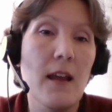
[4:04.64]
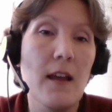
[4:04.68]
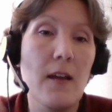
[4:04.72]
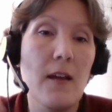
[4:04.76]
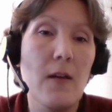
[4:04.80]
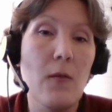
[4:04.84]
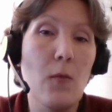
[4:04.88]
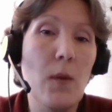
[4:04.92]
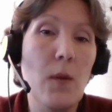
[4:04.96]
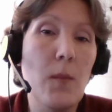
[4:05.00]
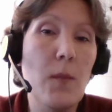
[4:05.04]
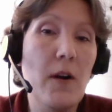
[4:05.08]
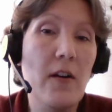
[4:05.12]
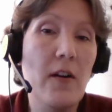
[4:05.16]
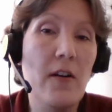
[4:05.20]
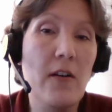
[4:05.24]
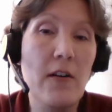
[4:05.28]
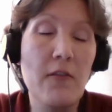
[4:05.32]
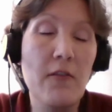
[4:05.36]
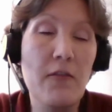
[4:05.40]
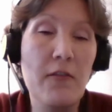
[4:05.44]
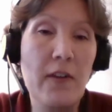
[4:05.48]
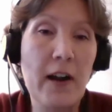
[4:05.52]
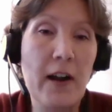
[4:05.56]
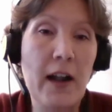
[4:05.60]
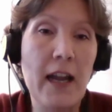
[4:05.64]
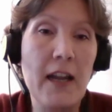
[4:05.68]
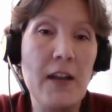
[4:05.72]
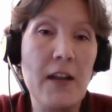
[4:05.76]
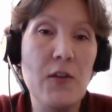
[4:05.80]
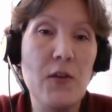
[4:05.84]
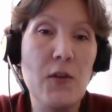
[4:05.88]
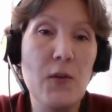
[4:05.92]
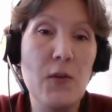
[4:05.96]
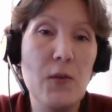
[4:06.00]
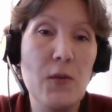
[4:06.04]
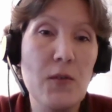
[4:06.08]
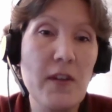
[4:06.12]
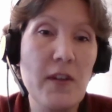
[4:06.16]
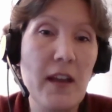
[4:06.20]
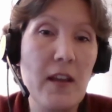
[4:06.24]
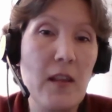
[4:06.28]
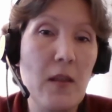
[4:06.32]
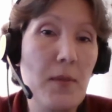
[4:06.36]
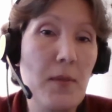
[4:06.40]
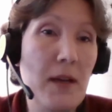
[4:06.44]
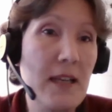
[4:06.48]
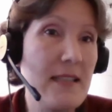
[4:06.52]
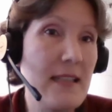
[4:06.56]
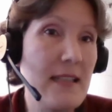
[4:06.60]
women are afraid to take
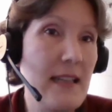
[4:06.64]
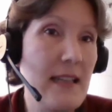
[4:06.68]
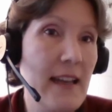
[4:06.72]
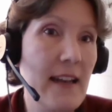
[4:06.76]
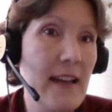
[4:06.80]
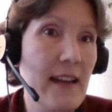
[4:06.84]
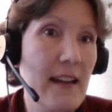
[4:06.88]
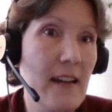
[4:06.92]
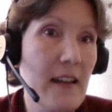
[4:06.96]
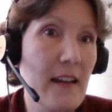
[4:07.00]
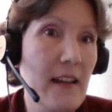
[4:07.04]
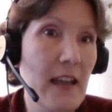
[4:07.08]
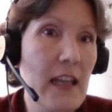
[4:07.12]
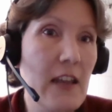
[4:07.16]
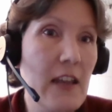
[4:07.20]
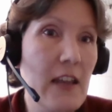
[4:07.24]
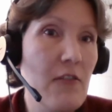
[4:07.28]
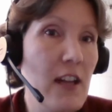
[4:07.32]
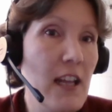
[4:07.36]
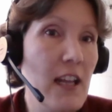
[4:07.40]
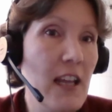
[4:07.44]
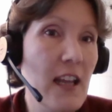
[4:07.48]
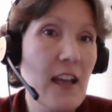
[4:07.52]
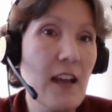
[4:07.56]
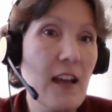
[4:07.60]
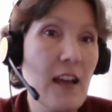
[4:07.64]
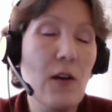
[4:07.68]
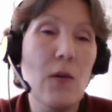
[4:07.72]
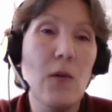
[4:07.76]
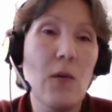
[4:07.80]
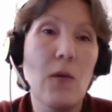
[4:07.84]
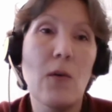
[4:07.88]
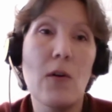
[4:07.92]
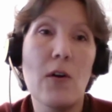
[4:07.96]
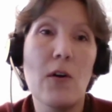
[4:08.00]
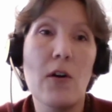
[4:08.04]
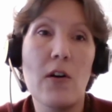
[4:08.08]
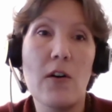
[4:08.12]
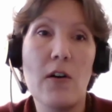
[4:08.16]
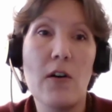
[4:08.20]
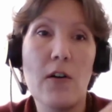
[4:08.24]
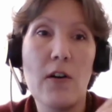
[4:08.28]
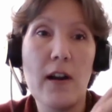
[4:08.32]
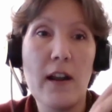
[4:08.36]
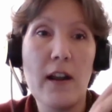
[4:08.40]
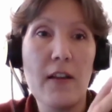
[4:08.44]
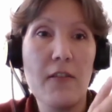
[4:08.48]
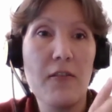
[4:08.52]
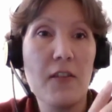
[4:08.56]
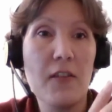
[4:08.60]
the bus late in the evening,
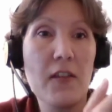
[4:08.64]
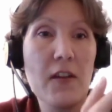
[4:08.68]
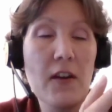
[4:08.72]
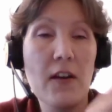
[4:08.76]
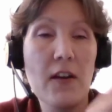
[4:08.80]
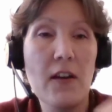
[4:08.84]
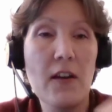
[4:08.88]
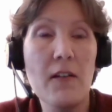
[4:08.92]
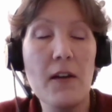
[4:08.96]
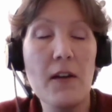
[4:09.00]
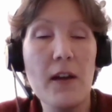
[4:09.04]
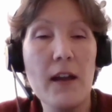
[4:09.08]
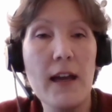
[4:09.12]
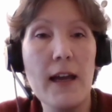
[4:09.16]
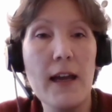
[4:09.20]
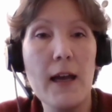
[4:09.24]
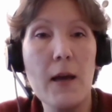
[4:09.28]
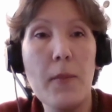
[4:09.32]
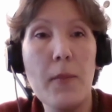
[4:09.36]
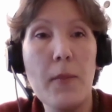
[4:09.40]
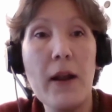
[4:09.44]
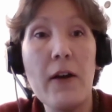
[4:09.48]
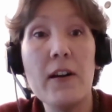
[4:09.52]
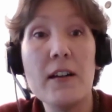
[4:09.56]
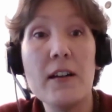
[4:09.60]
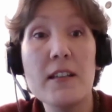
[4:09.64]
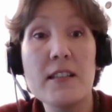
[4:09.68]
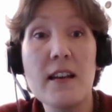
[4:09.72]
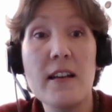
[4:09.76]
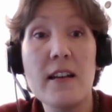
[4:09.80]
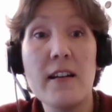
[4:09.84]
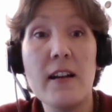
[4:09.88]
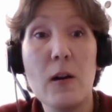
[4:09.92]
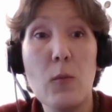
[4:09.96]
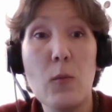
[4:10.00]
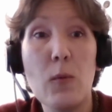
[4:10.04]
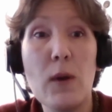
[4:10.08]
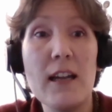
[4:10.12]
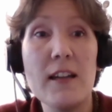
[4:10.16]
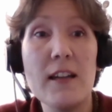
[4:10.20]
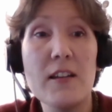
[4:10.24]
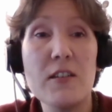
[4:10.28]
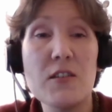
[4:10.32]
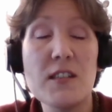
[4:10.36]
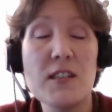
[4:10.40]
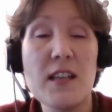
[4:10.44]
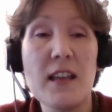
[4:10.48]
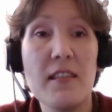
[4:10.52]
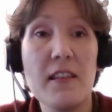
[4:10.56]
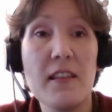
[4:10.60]
or if the parents are not willing to
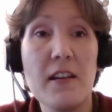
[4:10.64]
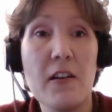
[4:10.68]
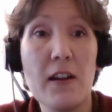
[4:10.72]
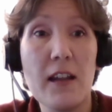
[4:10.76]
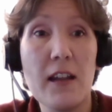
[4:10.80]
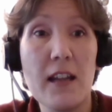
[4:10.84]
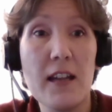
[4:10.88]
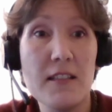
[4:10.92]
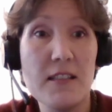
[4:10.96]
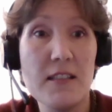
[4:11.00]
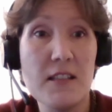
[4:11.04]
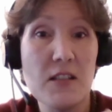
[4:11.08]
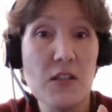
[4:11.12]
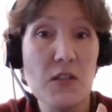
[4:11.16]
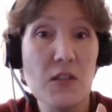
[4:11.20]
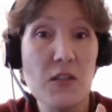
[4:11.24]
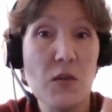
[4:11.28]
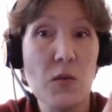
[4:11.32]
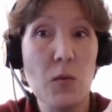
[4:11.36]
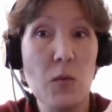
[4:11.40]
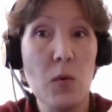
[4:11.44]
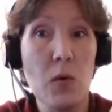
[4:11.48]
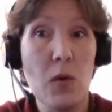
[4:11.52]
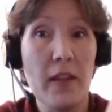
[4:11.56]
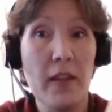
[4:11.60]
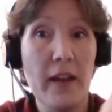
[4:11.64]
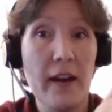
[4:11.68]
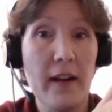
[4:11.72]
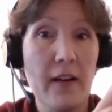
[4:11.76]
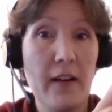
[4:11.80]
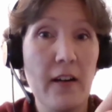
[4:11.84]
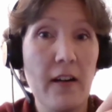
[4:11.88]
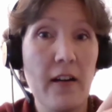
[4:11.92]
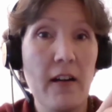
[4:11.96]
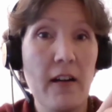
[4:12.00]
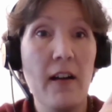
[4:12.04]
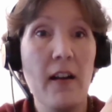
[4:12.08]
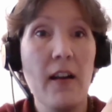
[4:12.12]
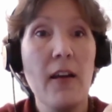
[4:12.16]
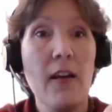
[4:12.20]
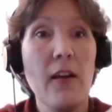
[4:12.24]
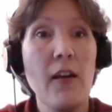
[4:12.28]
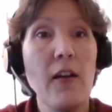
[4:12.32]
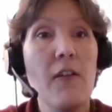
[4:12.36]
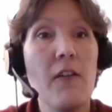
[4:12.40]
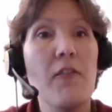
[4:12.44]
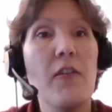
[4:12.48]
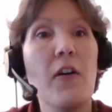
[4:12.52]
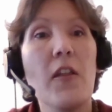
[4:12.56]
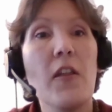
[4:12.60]
send their kids to school that are
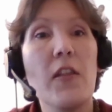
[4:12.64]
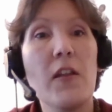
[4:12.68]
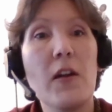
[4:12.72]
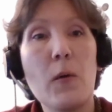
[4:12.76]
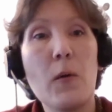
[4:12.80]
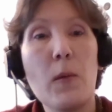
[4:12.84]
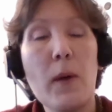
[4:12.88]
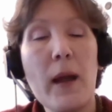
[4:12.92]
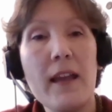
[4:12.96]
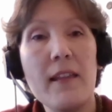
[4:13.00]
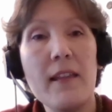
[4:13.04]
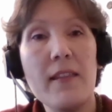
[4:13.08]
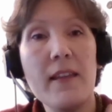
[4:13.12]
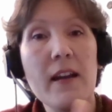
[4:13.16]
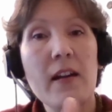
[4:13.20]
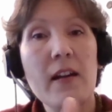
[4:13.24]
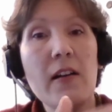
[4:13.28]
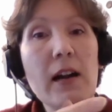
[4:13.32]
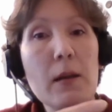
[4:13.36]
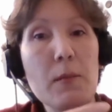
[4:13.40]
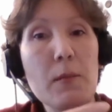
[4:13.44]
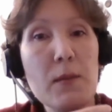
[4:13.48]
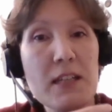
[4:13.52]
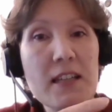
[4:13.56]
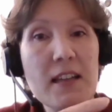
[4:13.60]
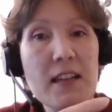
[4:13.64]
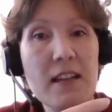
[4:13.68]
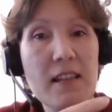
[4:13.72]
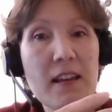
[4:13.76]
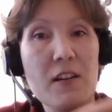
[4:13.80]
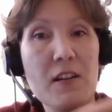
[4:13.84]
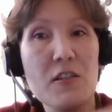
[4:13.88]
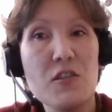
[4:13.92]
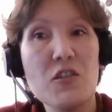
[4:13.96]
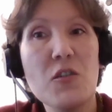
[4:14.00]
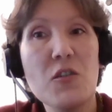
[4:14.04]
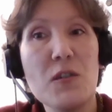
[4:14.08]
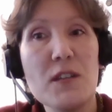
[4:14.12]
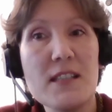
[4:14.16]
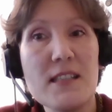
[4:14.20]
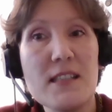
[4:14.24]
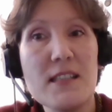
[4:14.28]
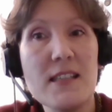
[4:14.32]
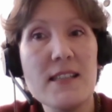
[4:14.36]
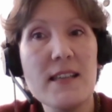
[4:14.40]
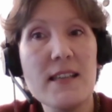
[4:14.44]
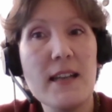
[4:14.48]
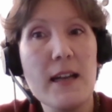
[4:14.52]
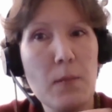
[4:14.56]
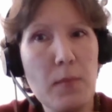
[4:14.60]
further away, they are limiting their
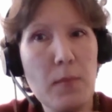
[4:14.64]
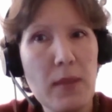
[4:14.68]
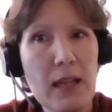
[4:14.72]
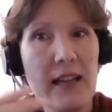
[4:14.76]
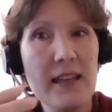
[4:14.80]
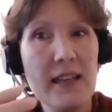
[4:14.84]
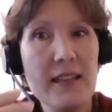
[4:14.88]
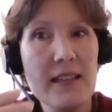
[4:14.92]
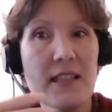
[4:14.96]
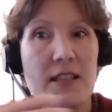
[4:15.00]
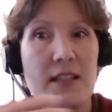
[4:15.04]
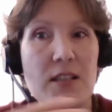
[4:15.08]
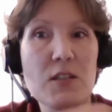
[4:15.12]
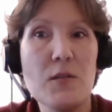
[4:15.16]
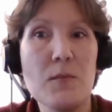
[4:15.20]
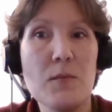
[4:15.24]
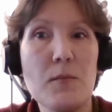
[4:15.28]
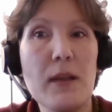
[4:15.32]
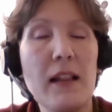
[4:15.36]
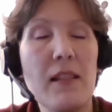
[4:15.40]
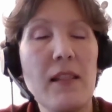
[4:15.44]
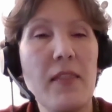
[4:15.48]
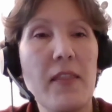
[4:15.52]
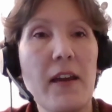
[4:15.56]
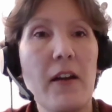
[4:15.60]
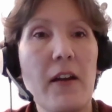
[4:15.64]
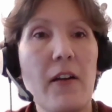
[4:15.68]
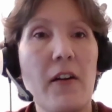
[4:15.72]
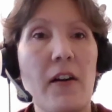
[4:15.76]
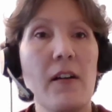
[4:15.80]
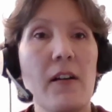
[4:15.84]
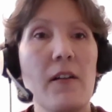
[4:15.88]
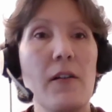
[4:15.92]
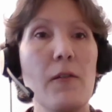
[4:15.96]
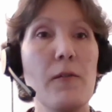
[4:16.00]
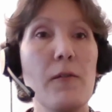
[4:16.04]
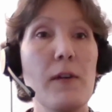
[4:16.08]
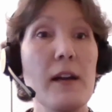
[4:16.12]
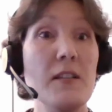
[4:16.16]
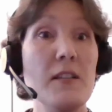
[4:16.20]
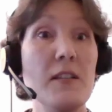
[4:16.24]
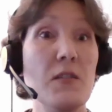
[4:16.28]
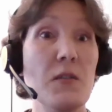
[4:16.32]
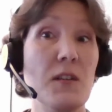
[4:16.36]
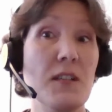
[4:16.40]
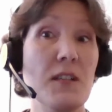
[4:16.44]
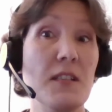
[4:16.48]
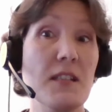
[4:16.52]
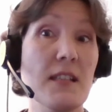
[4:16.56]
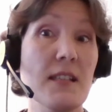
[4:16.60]
choices and ability to build their
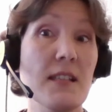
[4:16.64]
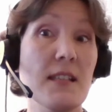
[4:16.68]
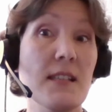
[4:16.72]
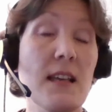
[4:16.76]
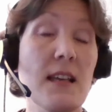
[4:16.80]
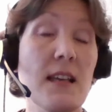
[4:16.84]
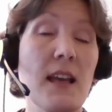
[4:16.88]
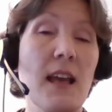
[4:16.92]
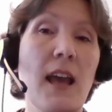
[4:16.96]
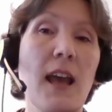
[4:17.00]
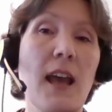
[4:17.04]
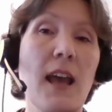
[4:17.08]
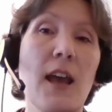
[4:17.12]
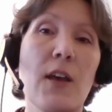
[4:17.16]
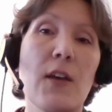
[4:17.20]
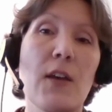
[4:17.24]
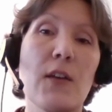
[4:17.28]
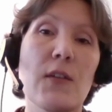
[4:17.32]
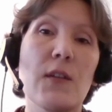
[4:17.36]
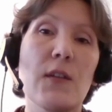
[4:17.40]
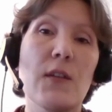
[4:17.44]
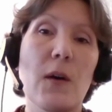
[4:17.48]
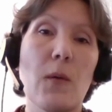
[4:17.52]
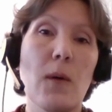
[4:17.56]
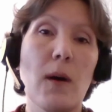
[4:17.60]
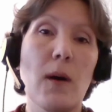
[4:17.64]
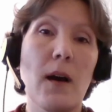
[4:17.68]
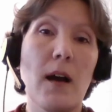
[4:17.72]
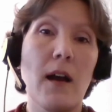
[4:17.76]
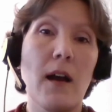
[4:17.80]
resources. So